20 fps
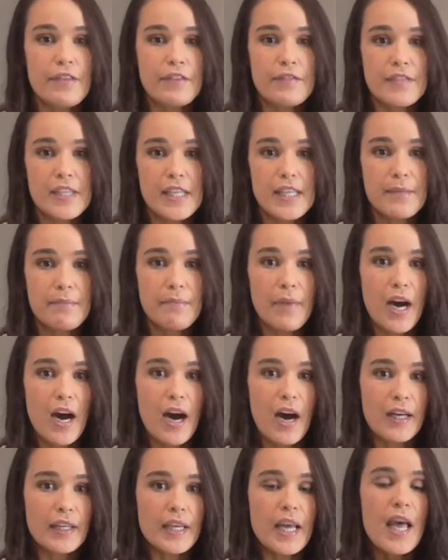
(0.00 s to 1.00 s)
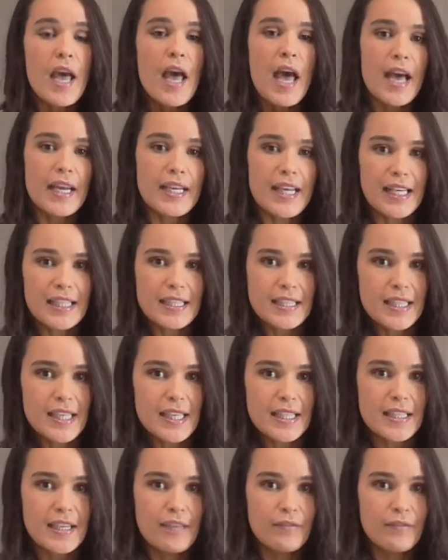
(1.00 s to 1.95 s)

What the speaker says: 15-mark analysis,